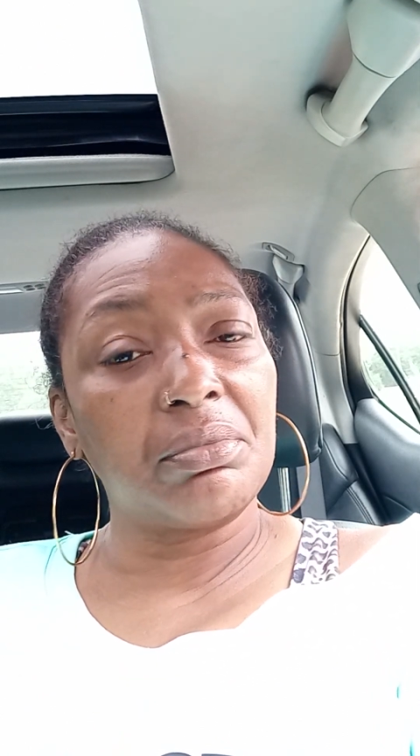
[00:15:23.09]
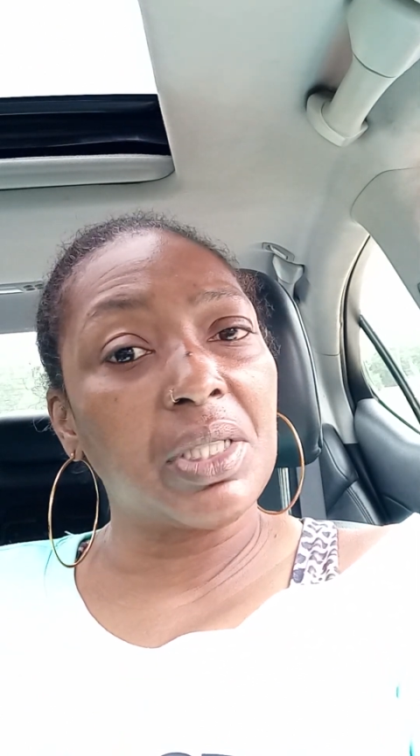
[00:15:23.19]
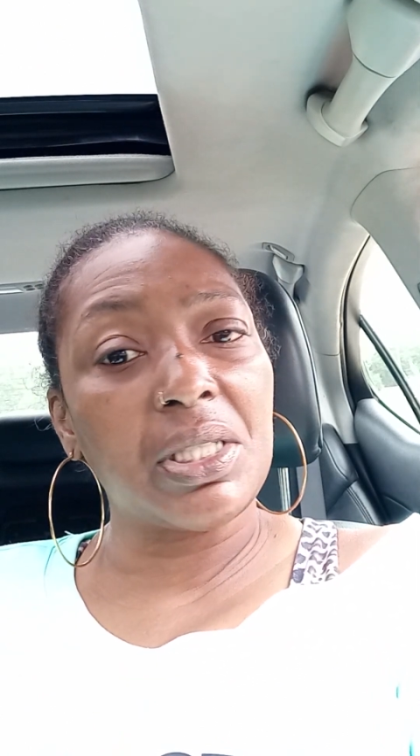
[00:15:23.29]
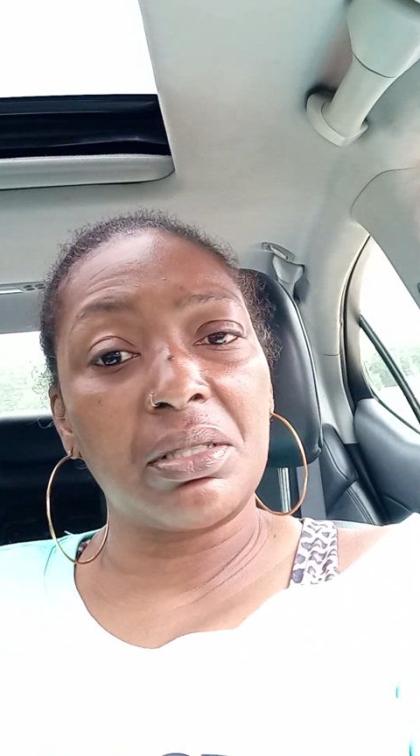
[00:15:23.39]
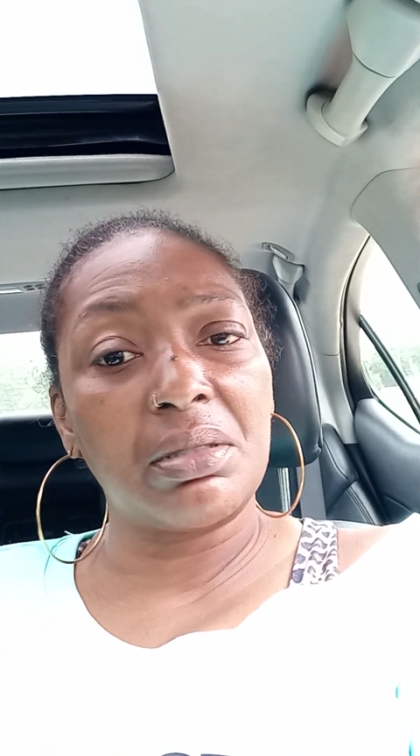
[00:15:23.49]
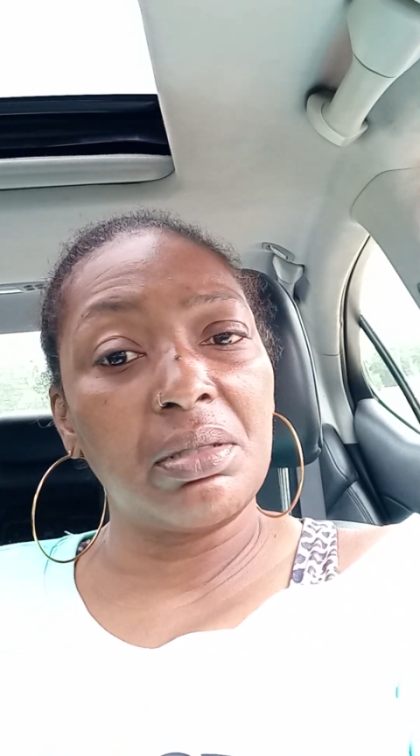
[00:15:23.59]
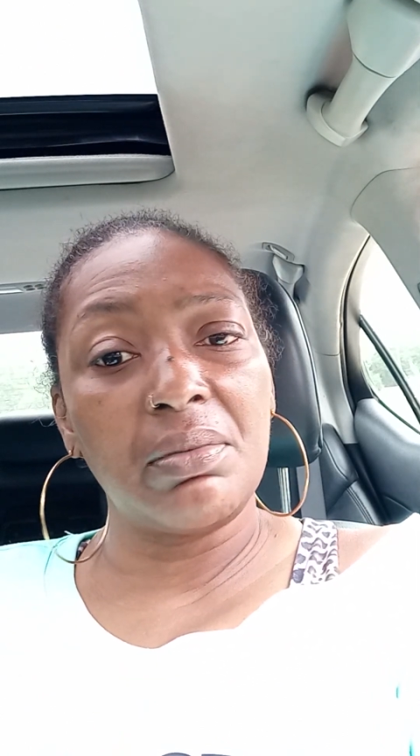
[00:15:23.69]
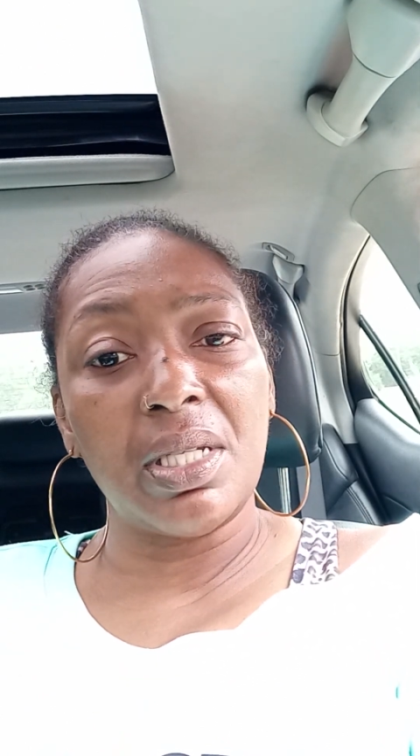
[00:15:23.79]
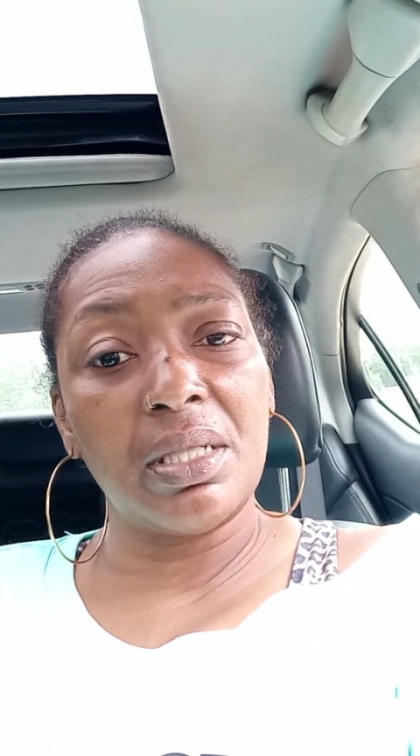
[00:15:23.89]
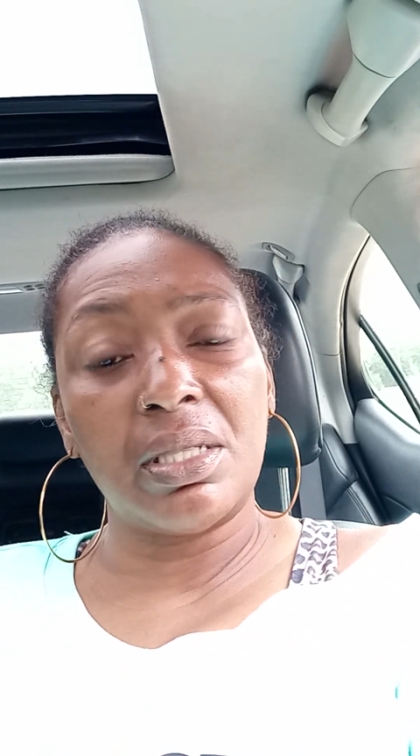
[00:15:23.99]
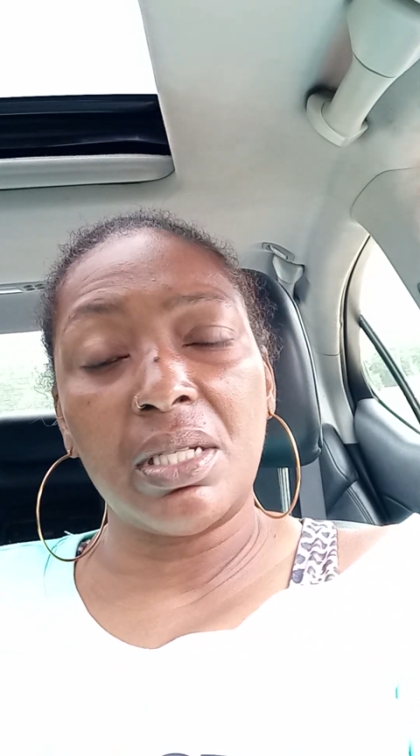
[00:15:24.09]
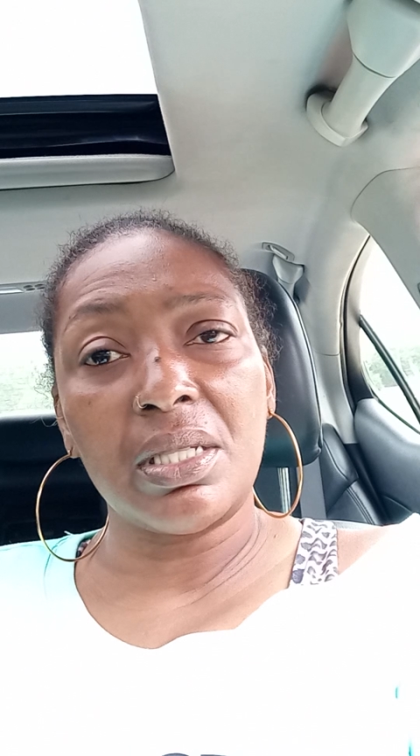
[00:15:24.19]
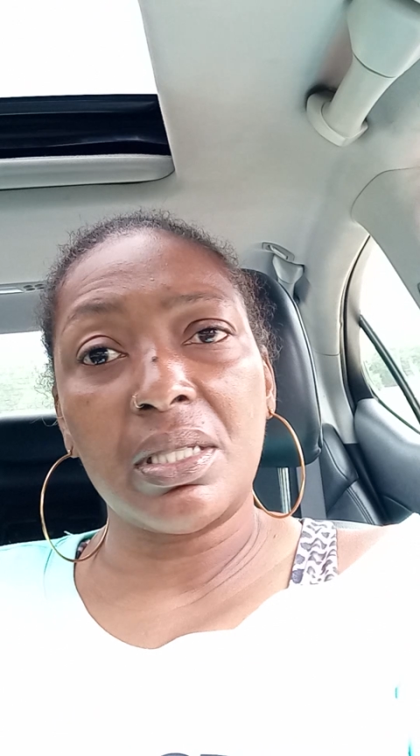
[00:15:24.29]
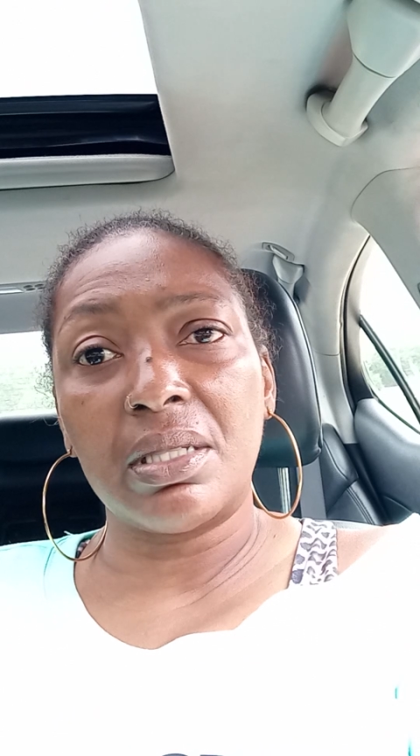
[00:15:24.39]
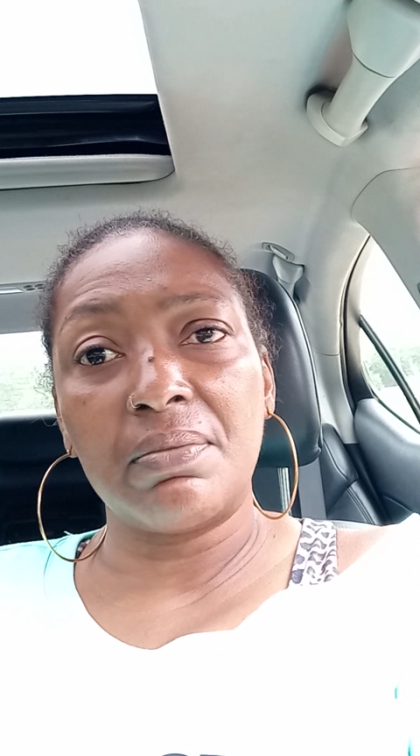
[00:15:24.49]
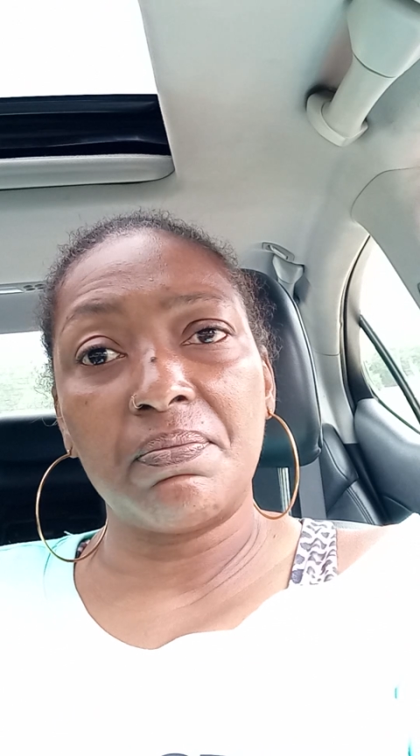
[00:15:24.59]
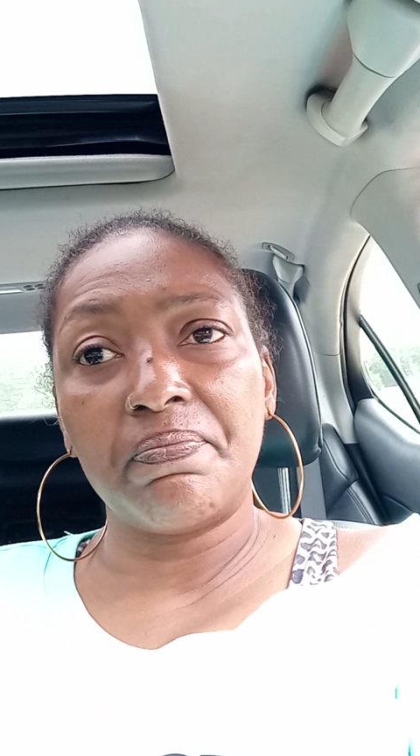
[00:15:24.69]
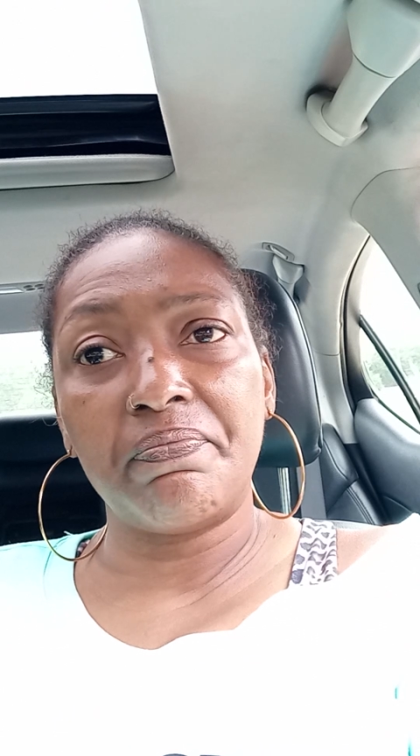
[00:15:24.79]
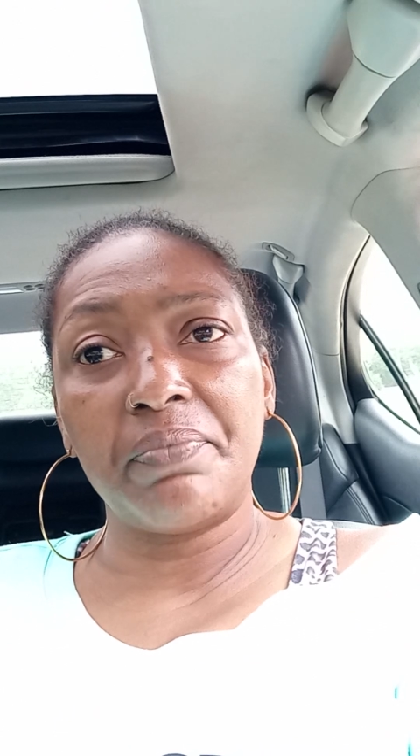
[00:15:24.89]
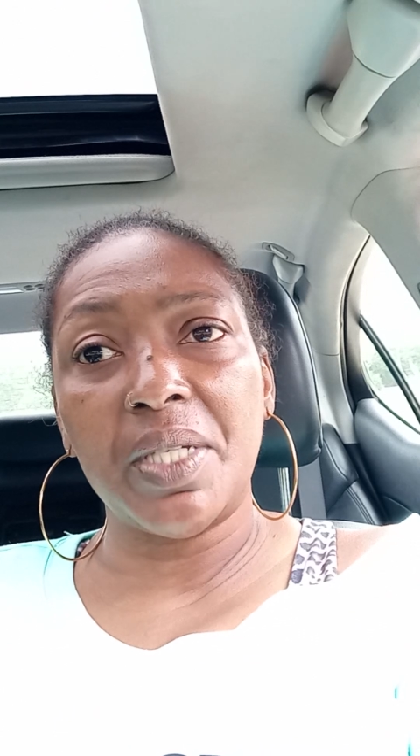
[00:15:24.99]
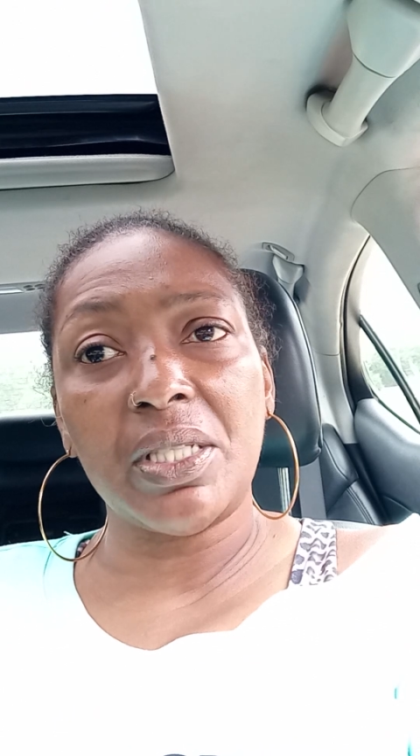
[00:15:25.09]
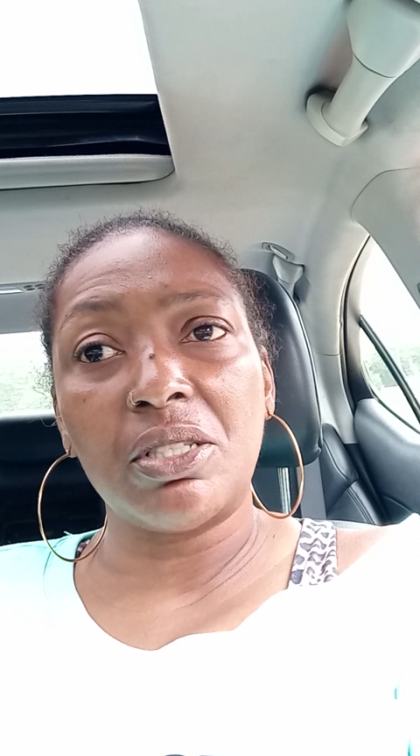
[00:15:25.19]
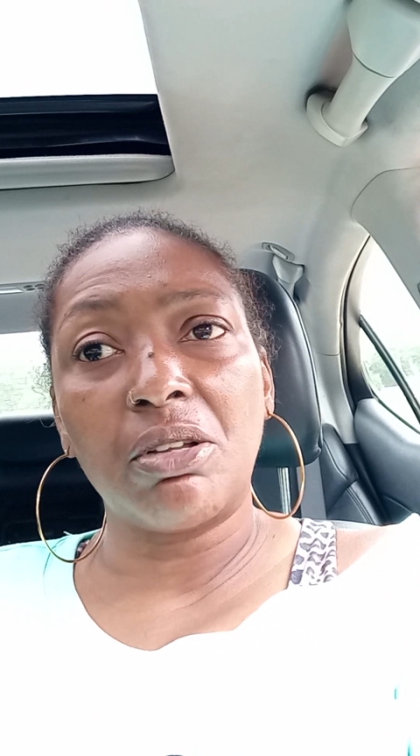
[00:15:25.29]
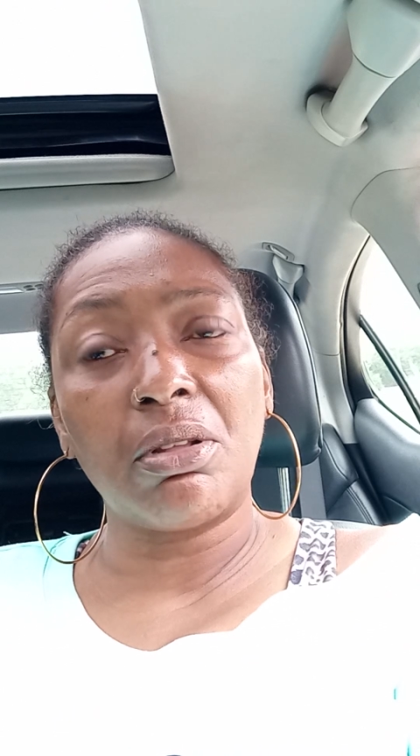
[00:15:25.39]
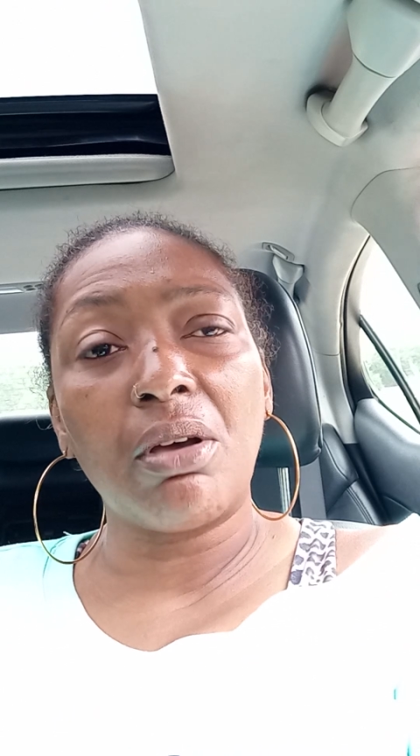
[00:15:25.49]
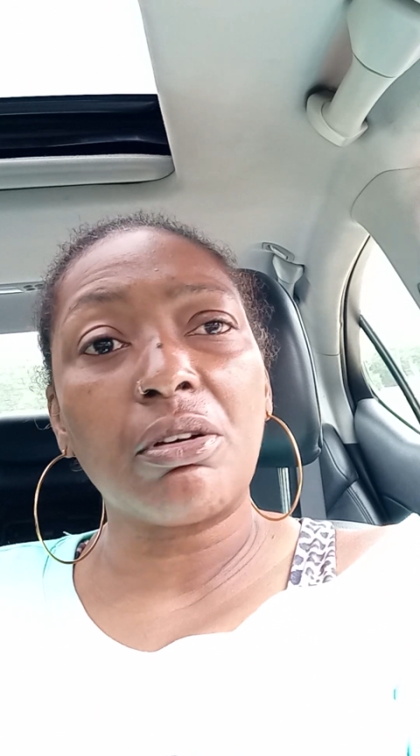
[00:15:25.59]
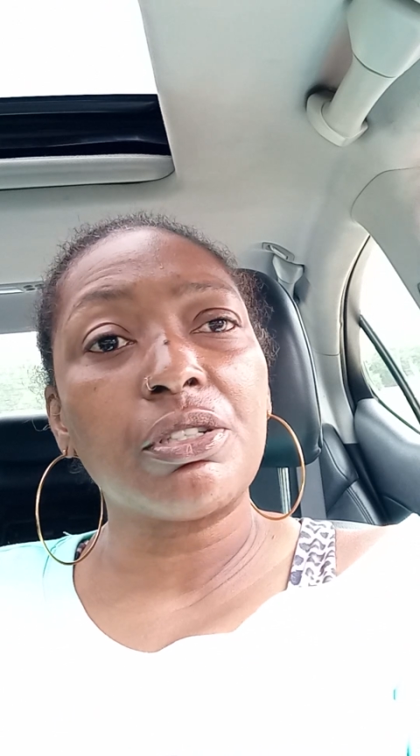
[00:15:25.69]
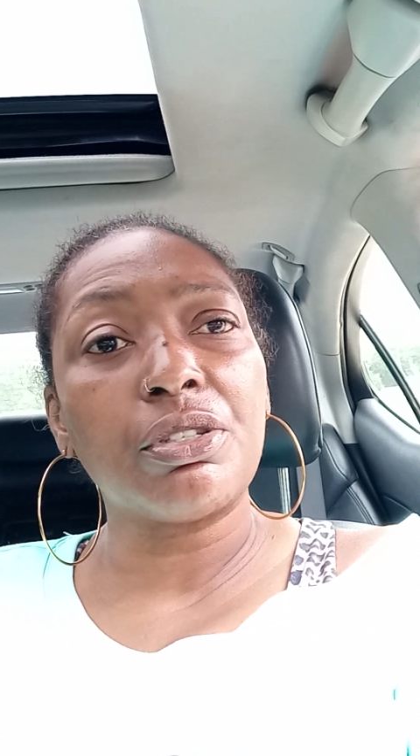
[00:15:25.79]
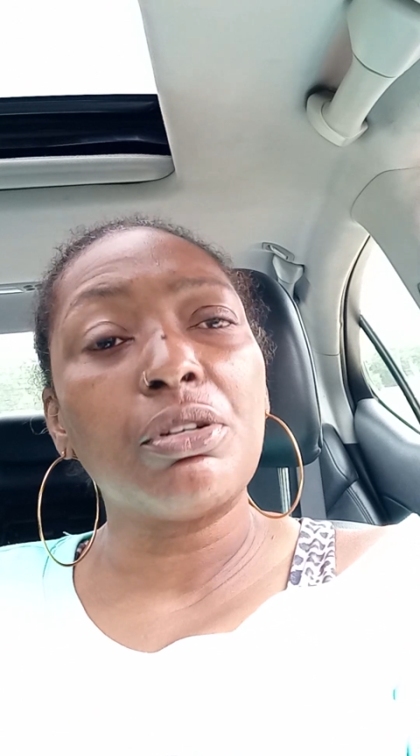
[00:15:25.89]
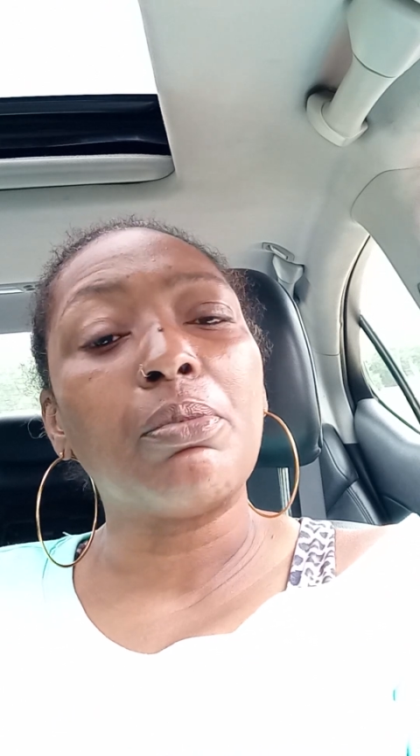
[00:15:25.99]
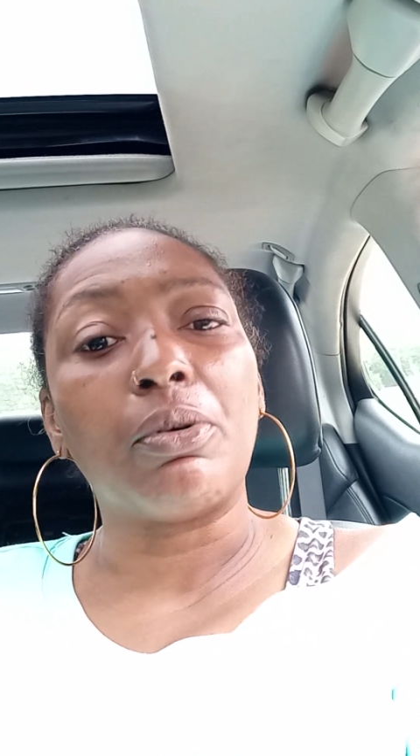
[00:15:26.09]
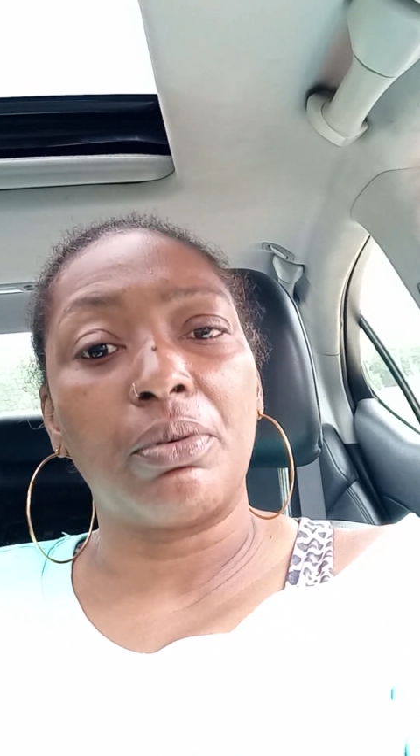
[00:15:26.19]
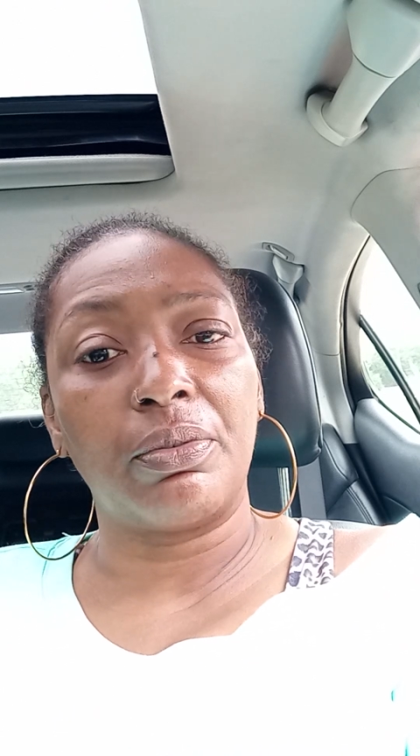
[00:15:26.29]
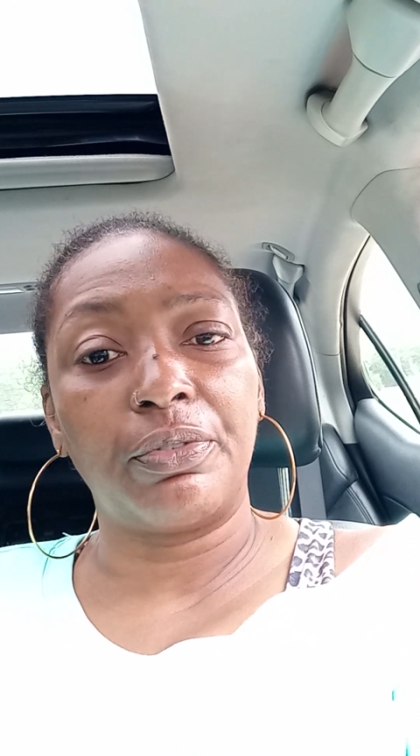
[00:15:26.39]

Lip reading: it's, it just, it's no longer suitable